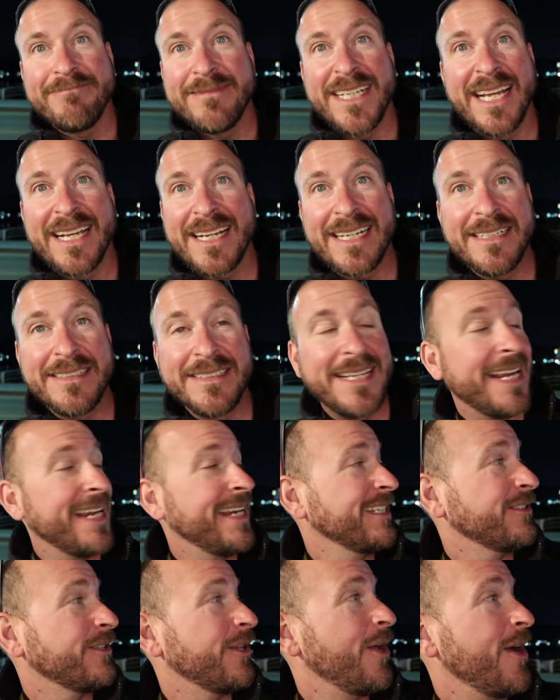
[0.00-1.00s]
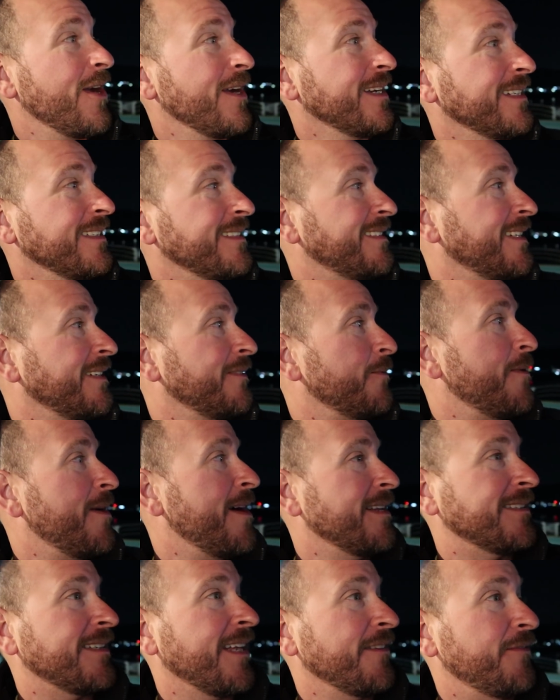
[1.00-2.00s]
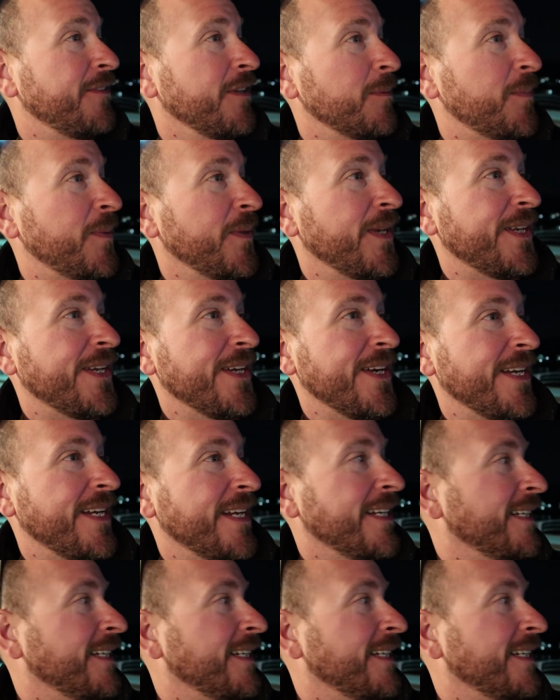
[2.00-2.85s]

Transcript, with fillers: That can take as long as it wants. I feel pretty good.